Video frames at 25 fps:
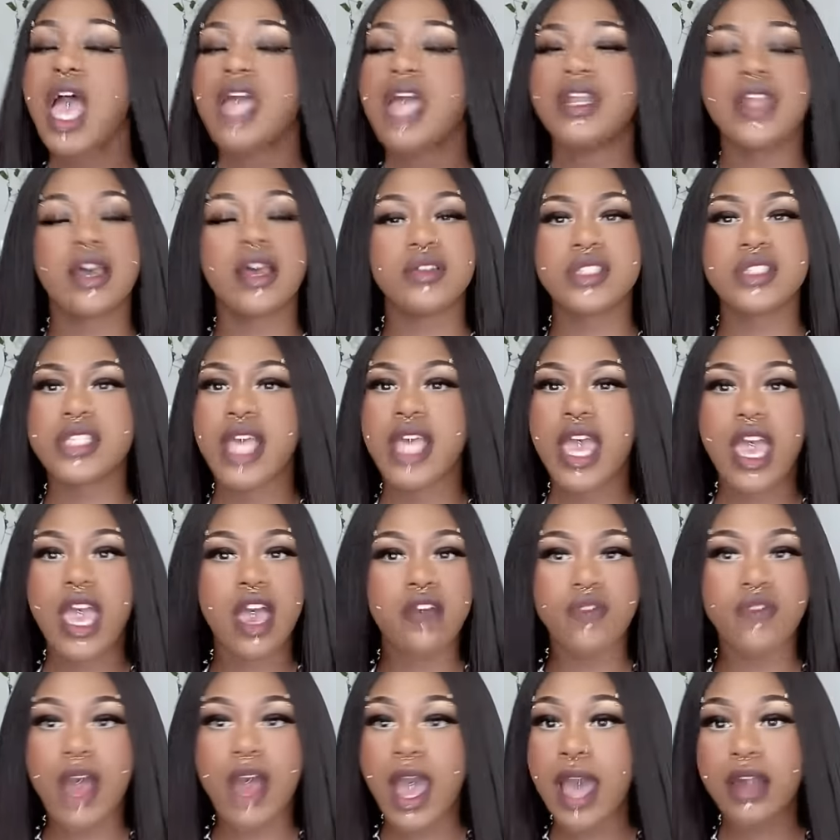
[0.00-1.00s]
Now, Sav,
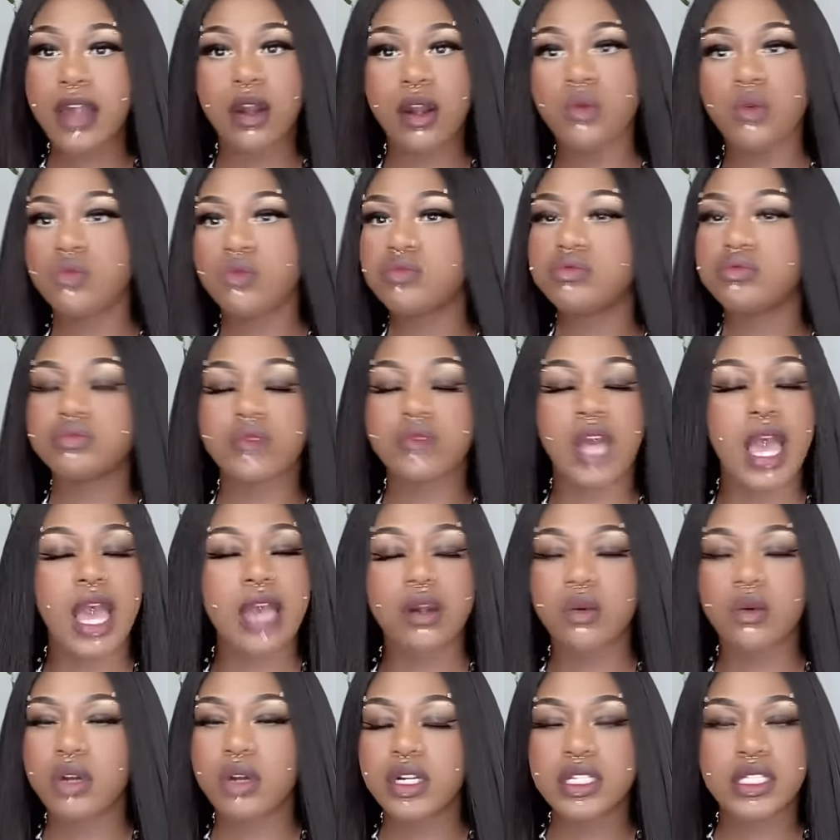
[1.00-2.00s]
I don't I
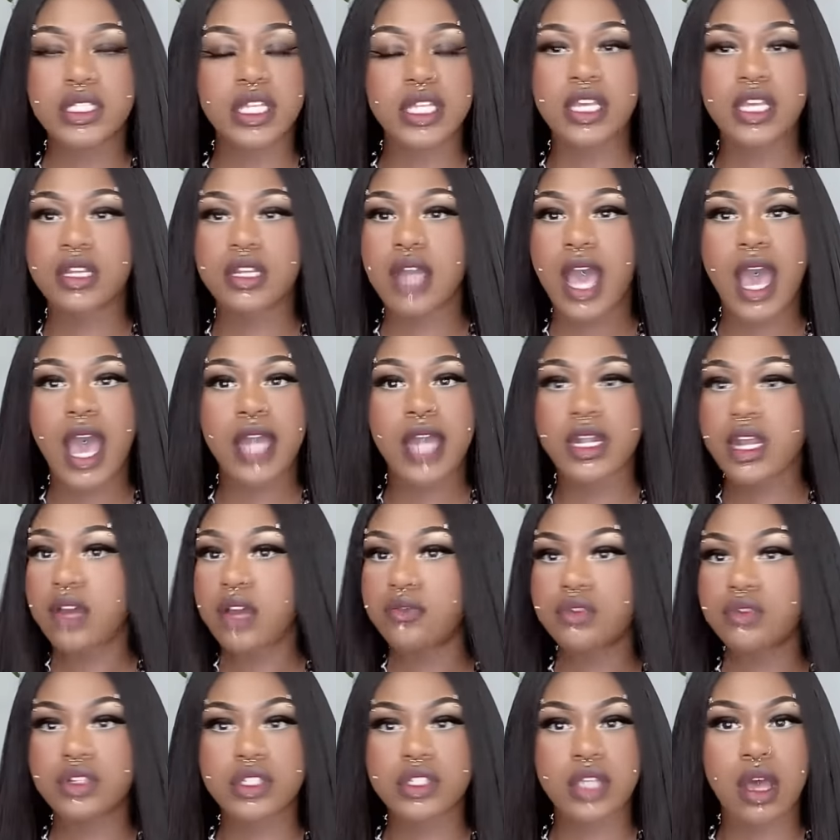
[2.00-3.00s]
don't understand. I
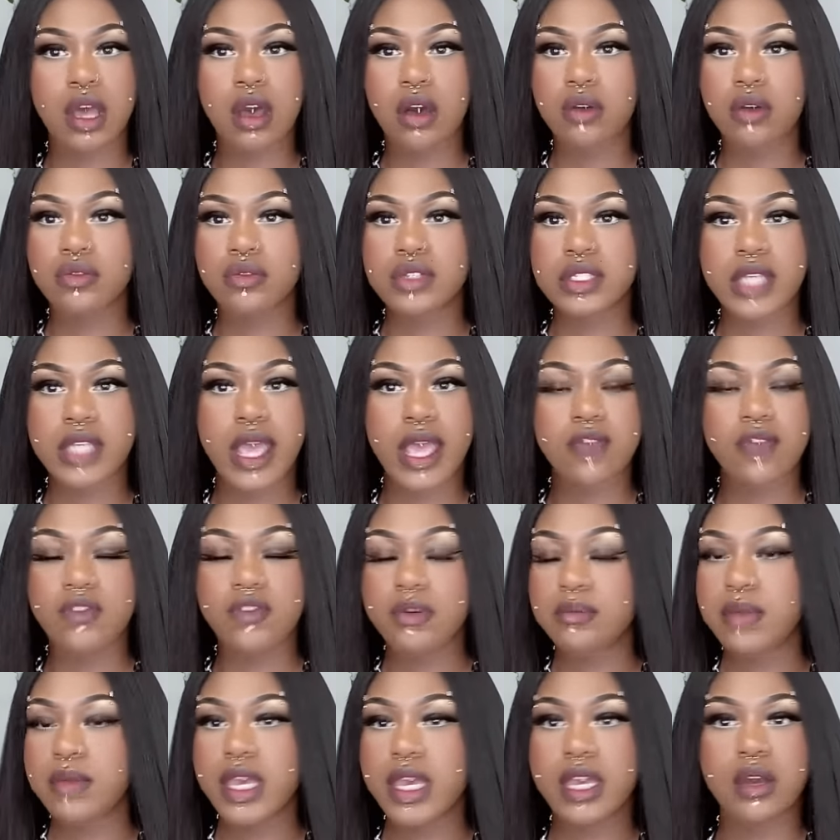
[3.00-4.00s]
never saw Sav
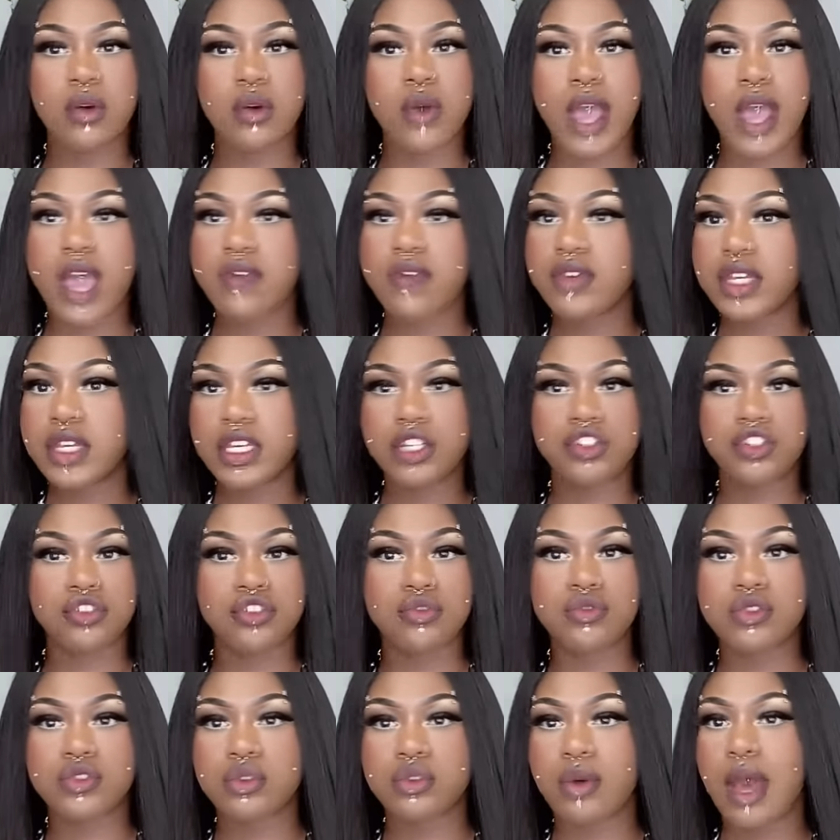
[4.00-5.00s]
and Mel have an
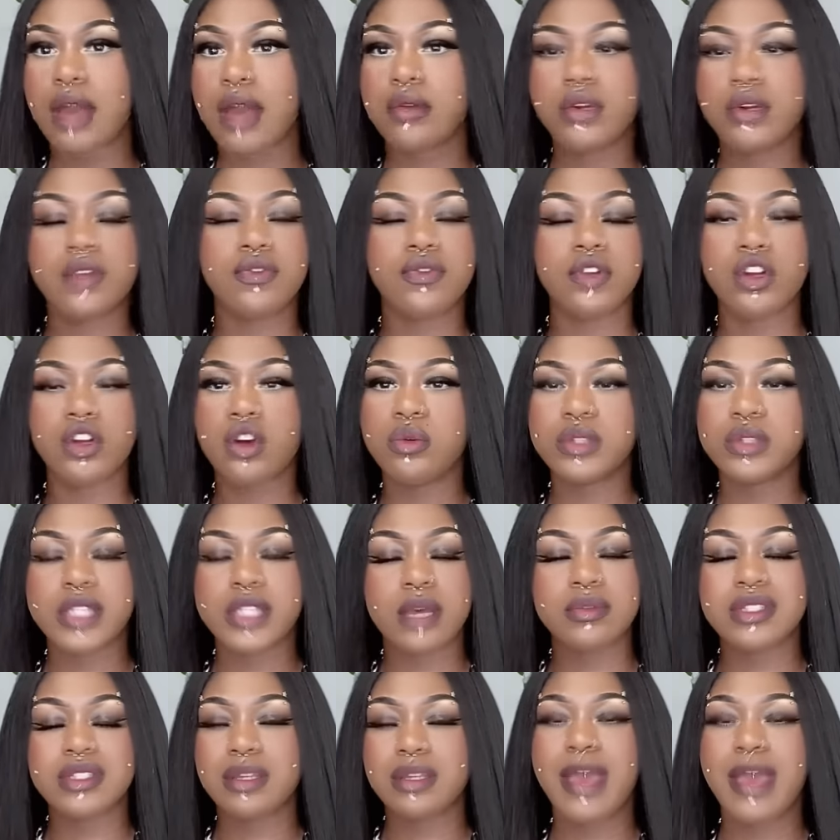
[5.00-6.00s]
issue, so I don't even know what
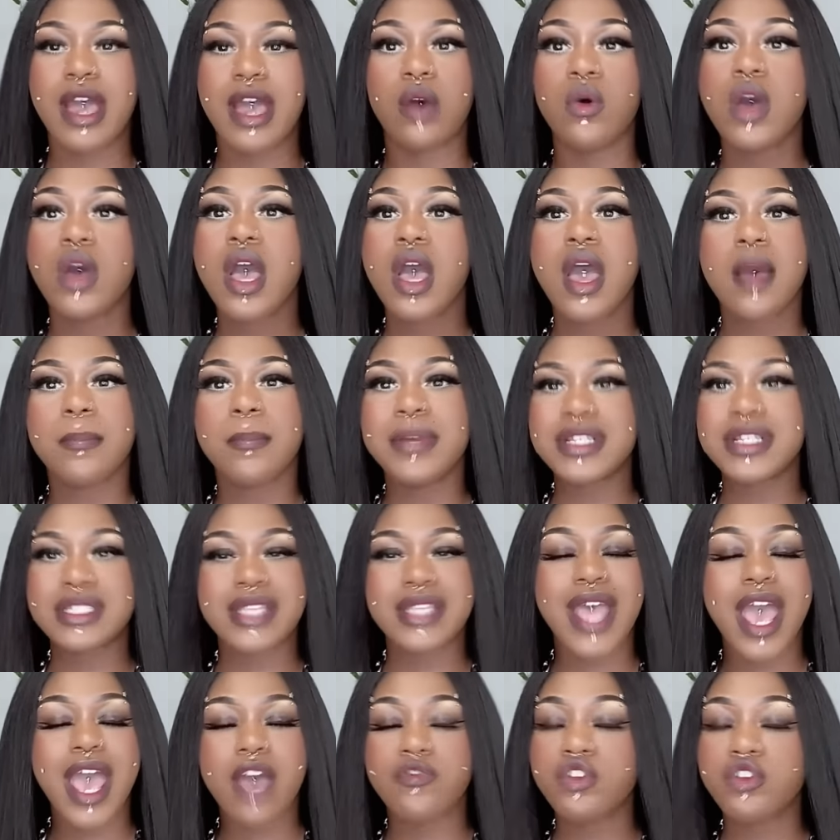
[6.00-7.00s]
that was about. But
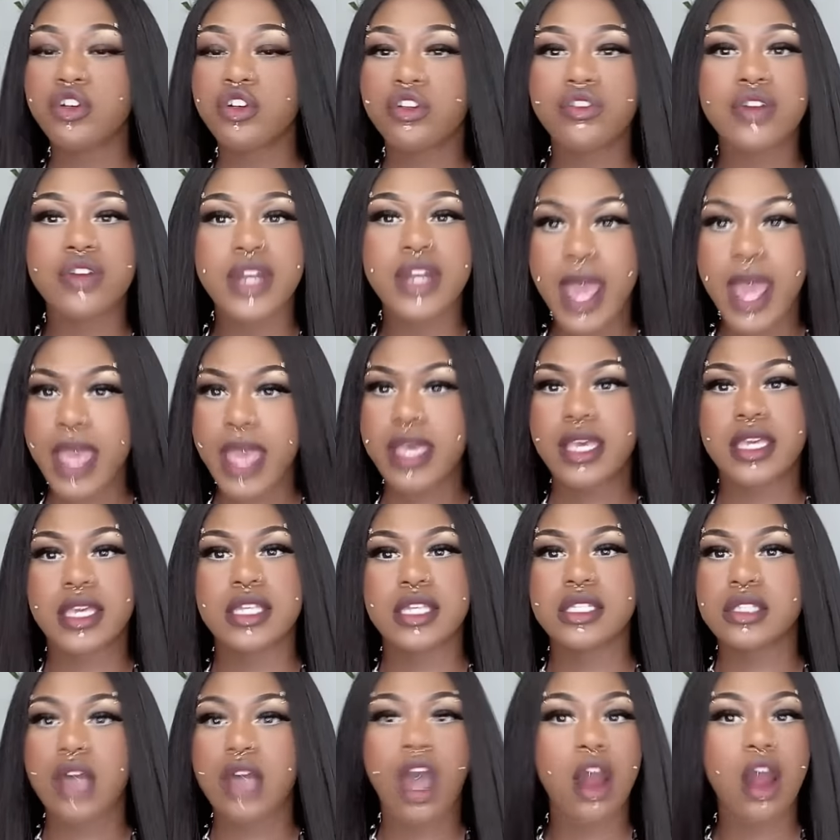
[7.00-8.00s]
Sav, your neck
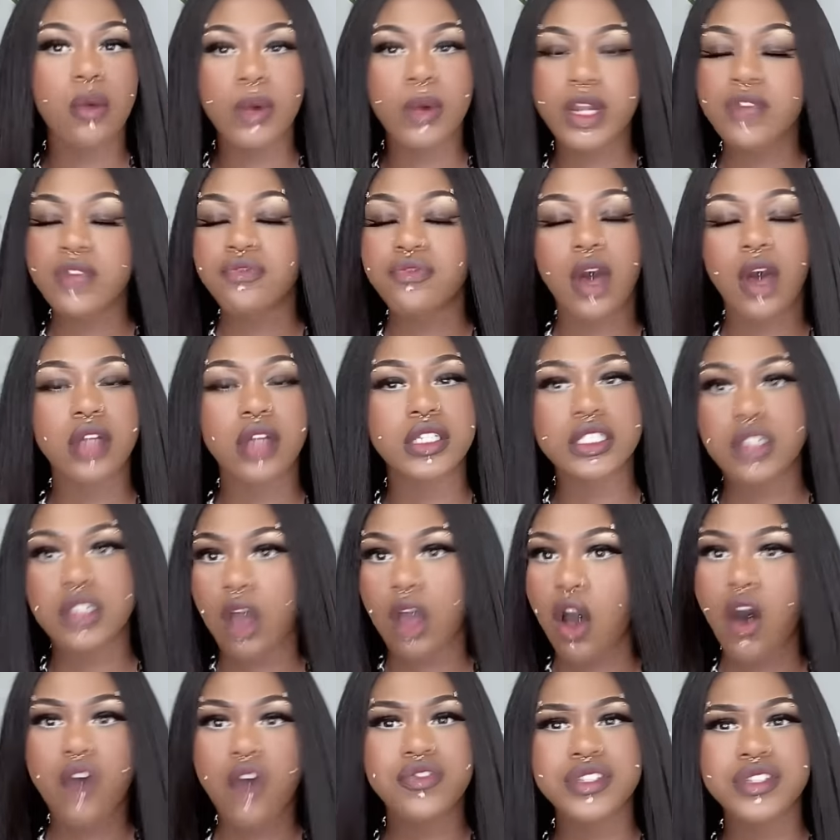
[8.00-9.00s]
is already falling
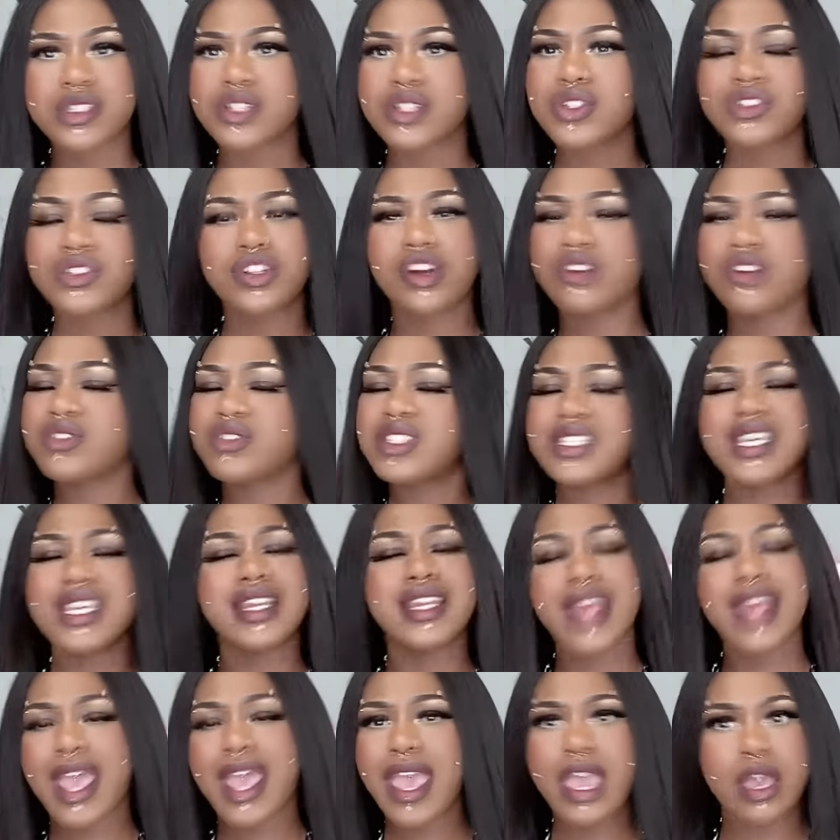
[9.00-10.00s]
off, sister. Sit
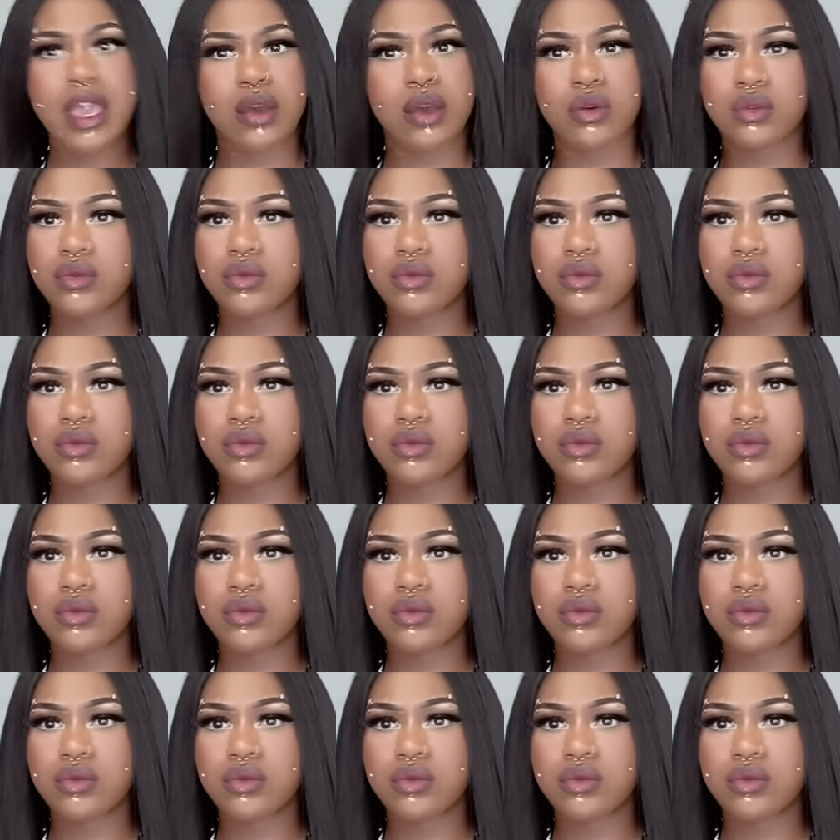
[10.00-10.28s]
down.